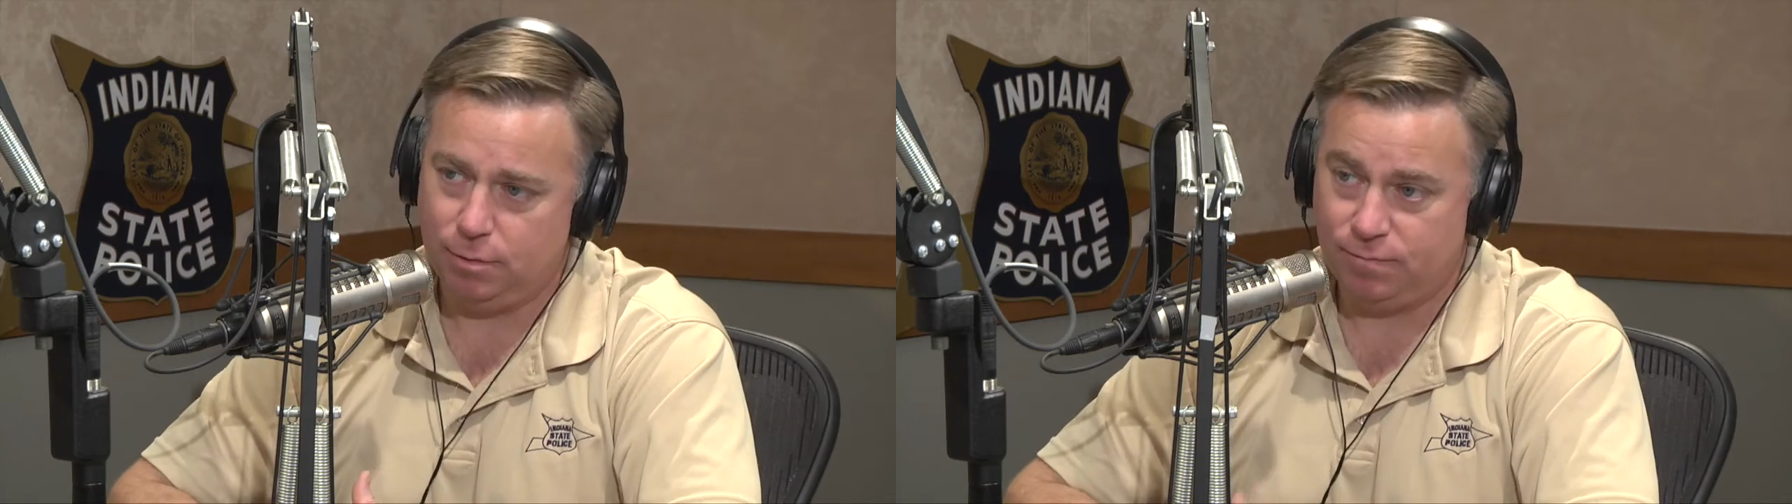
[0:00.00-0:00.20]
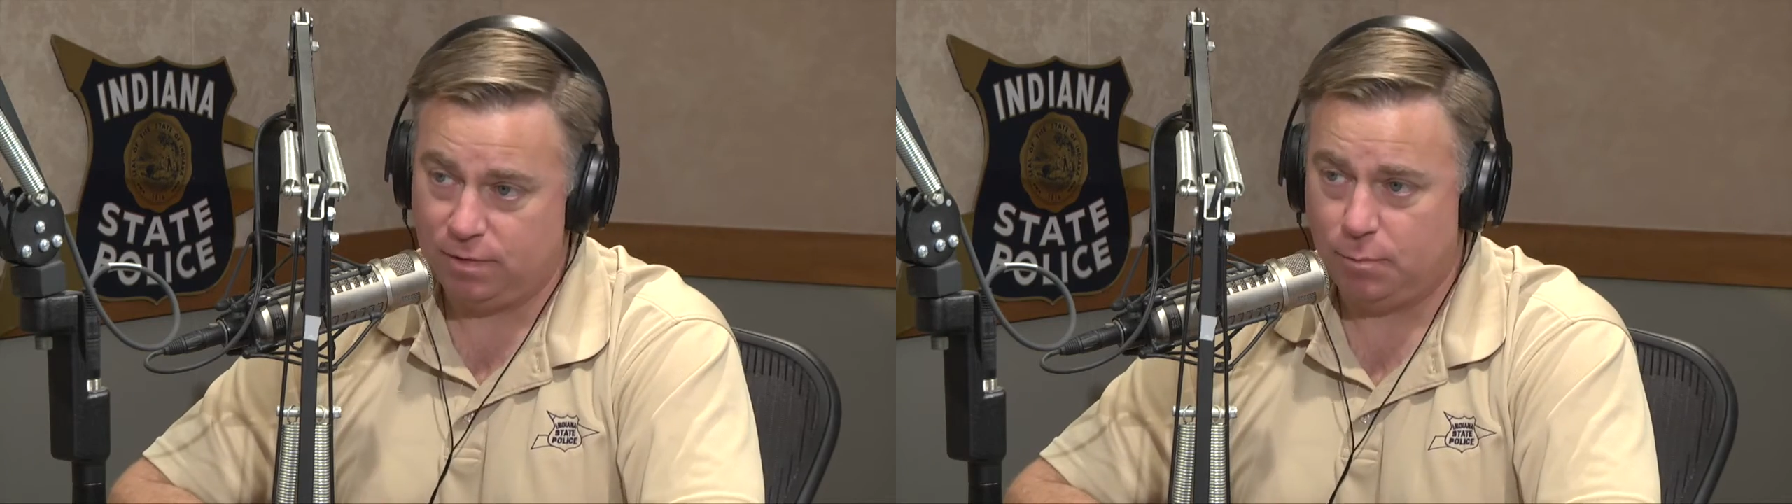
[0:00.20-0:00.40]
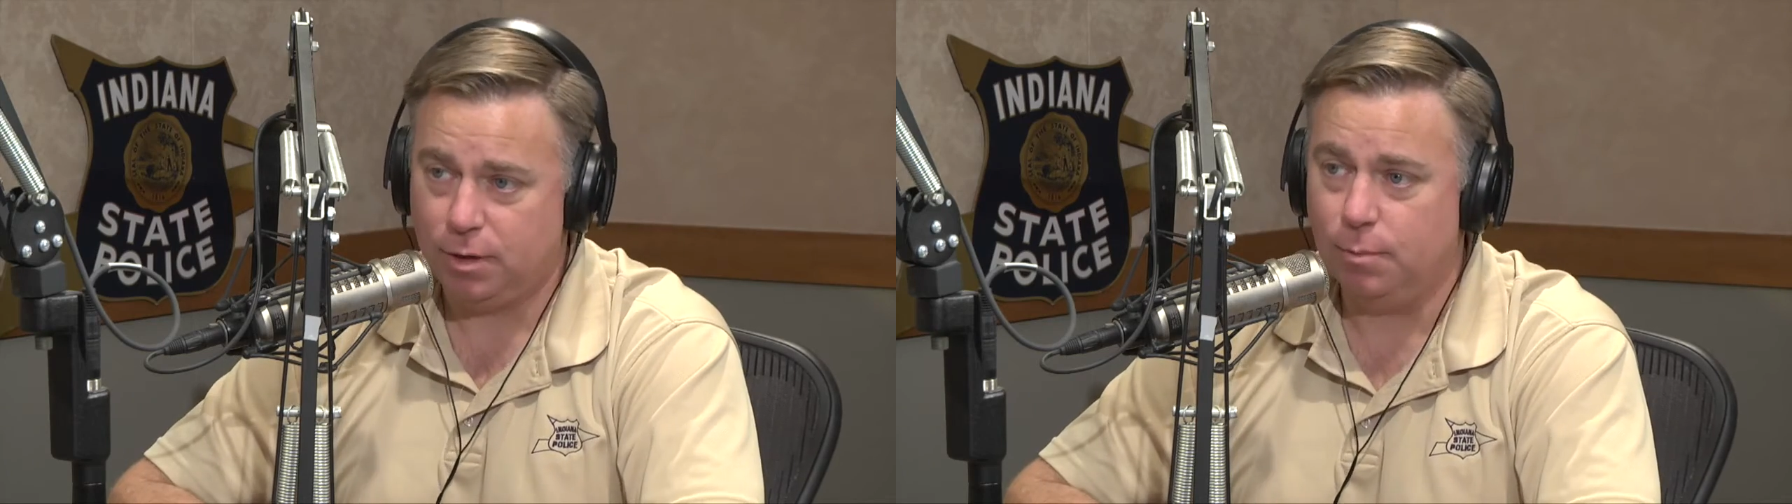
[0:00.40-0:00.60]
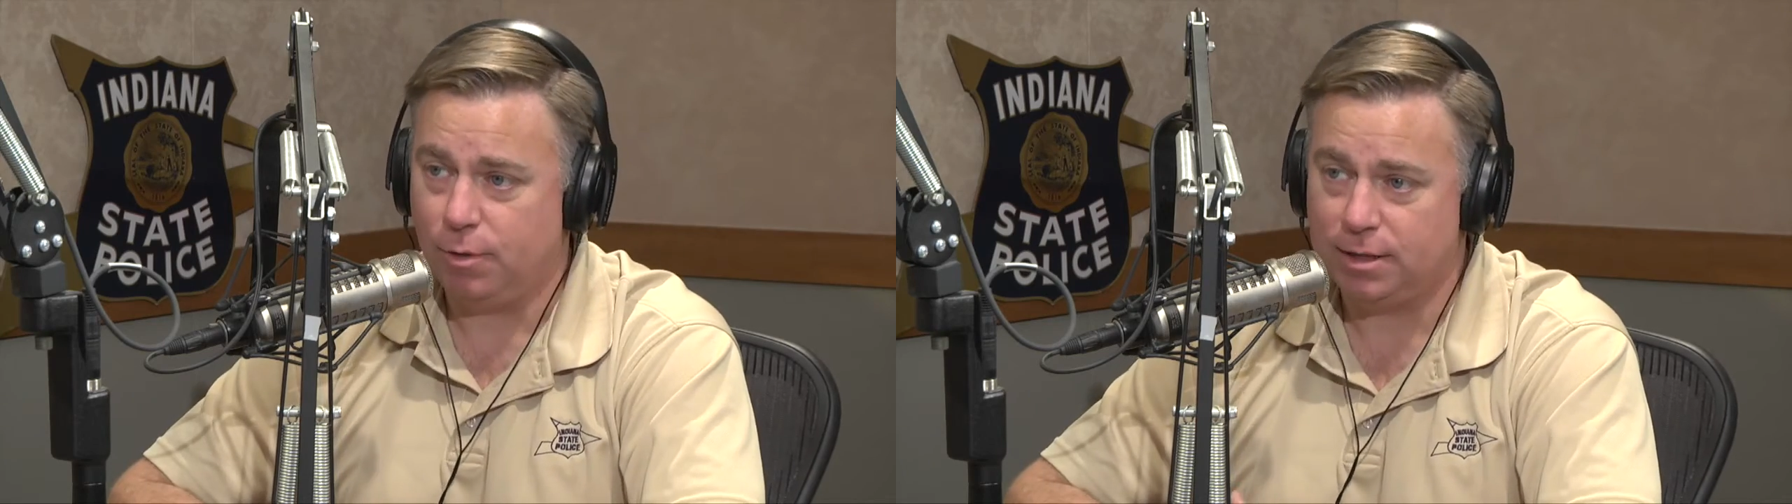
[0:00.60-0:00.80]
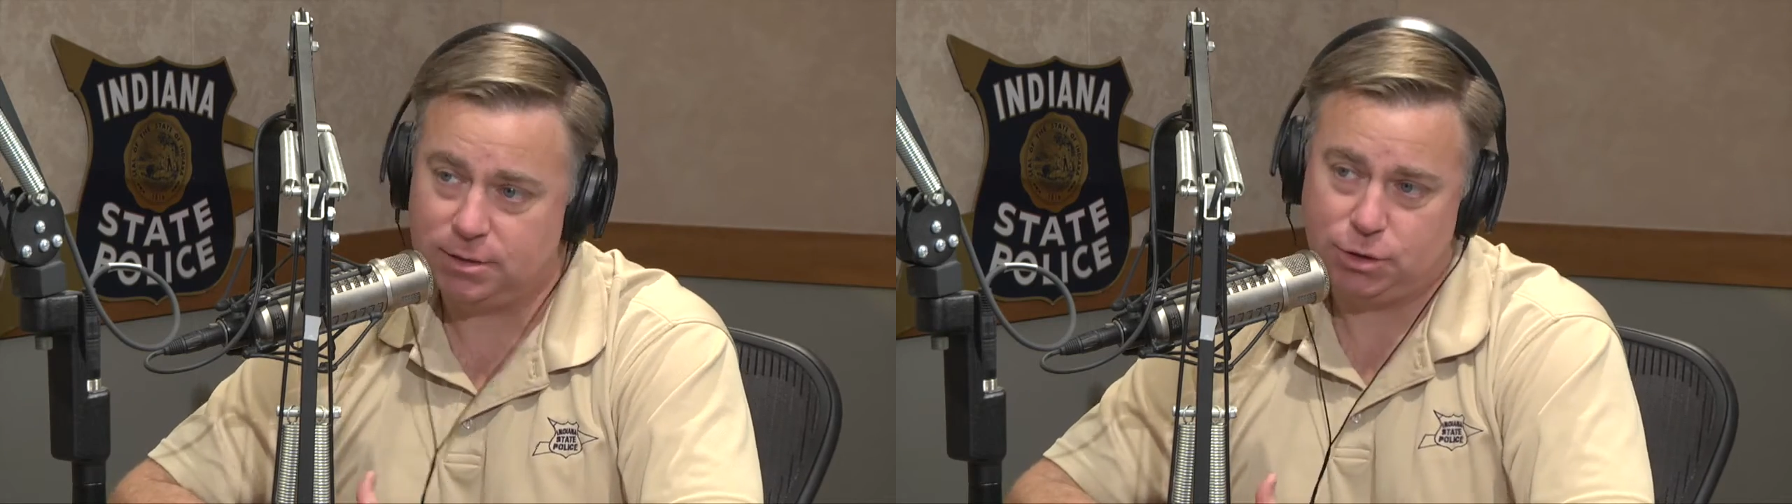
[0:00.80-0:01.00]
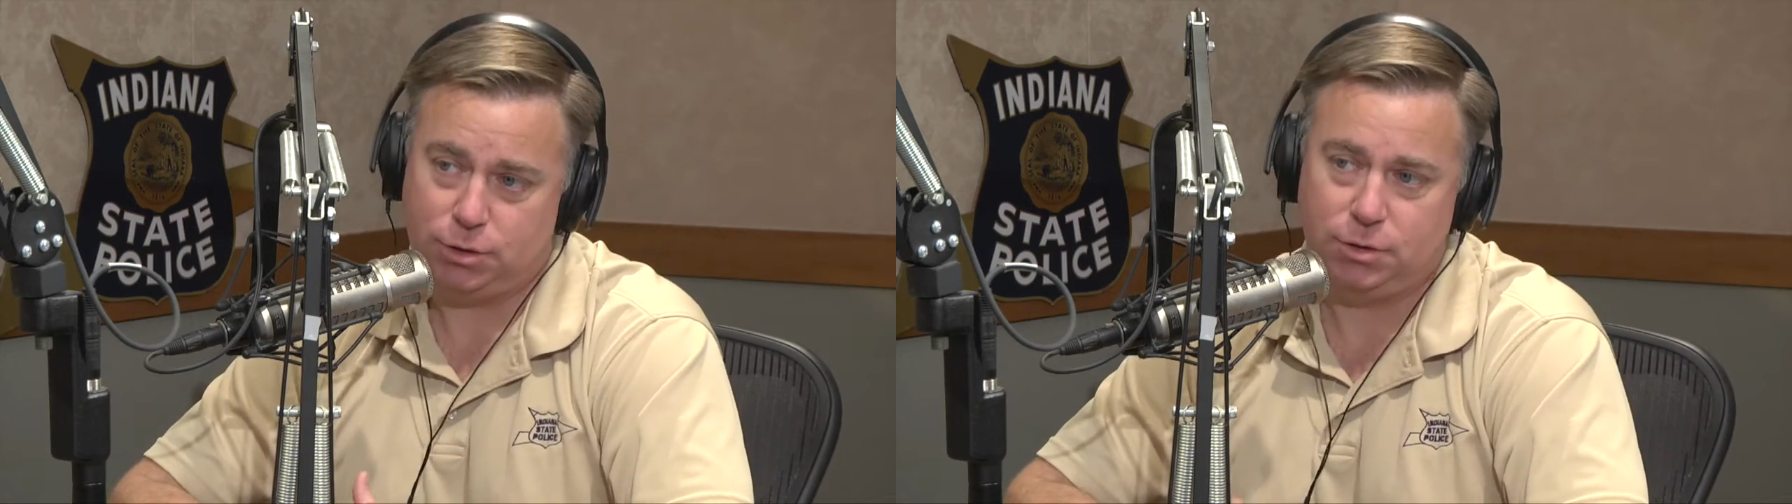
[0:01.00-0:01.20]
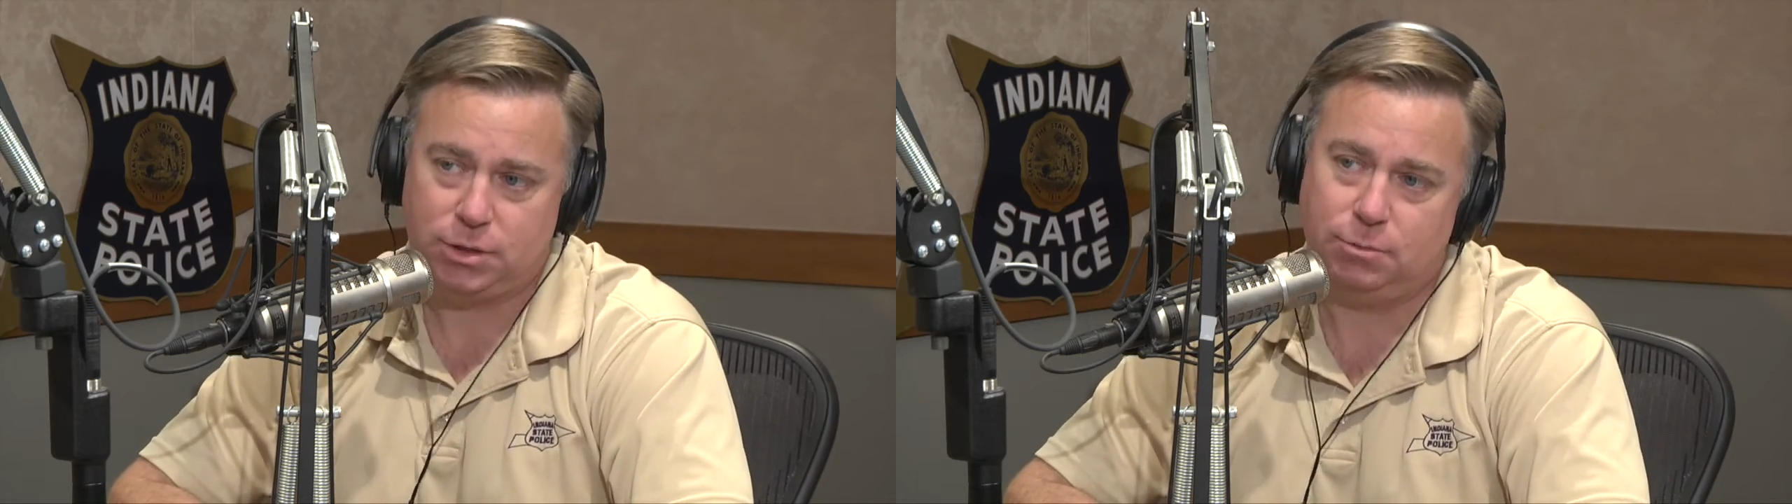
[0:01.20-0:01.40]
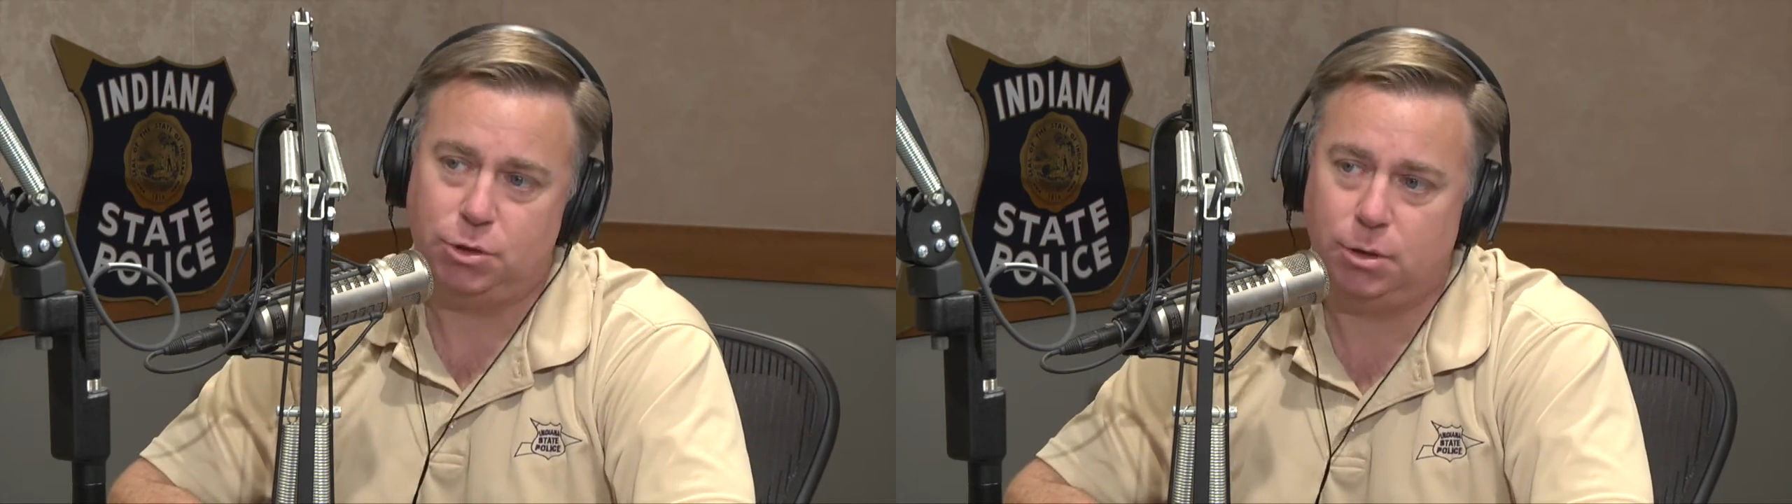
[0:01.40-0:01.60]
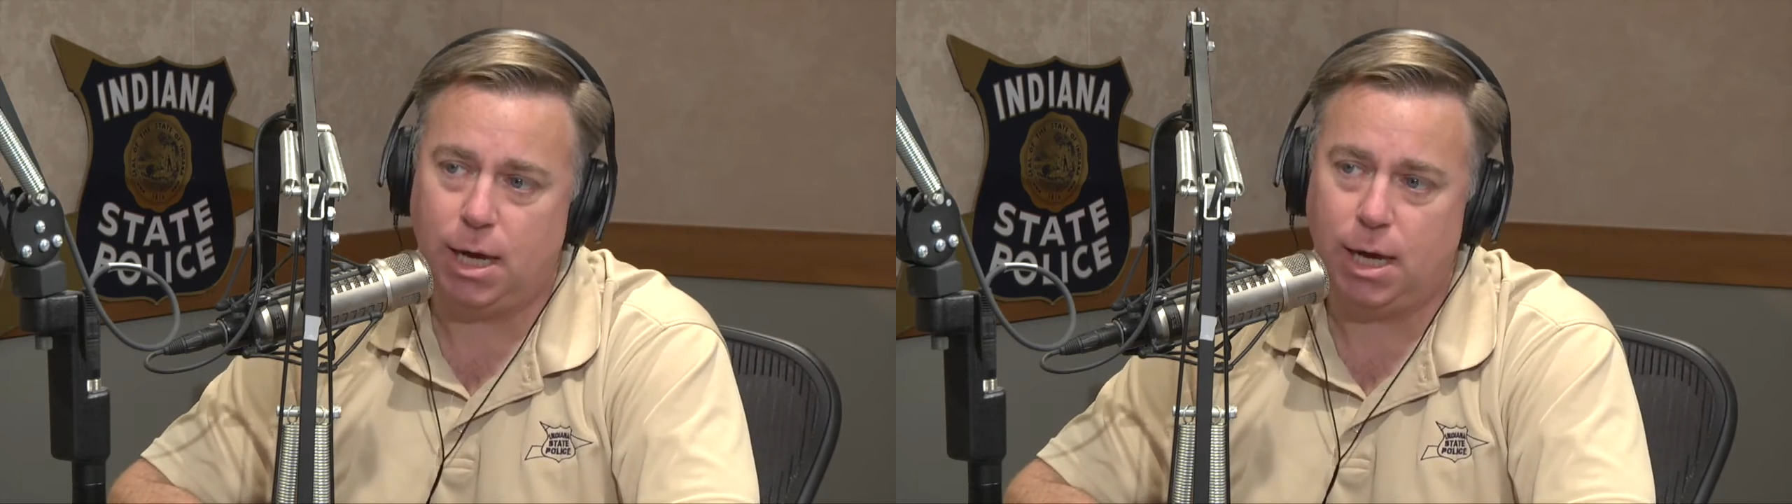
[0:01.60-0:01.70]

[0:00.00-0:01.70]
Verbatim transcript: the film would get processed and you'd see what you